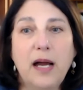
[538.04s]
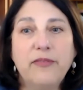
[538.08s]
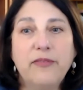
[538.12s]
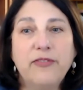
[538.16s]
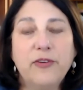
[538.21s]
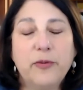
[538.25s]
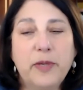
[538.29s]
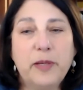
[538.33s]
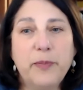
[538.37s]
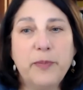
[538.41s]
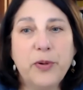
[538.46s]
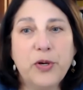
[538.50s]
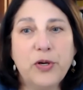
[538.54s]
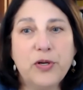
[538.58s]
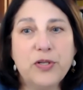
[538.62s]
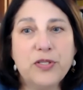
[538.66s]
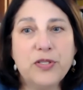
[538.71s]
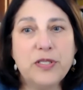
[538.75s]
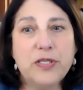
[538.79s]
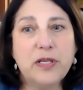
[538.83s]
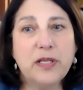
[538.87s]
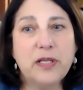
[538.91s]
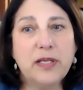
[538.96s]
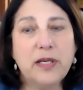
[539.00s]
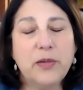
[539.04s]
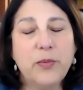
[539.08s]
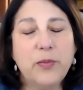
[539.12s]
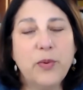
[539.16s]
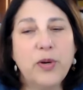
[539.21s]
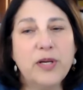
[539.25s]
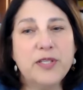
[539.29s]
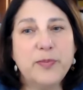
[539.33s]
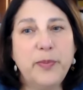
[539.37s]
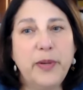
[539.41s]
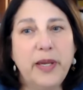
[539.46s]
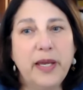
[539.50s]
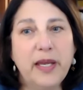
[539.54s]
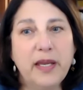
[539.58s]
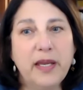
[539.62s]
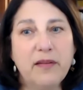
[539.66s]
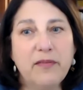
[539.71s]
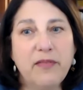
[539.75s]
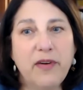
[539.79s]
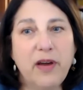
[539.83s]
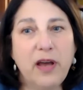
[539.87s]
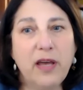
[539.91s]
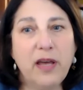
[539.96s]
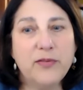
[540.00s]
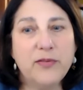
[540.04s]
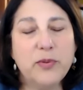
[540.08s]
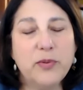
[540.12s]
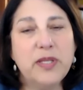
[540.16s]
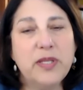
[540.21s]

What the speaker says: for me personally, was being involved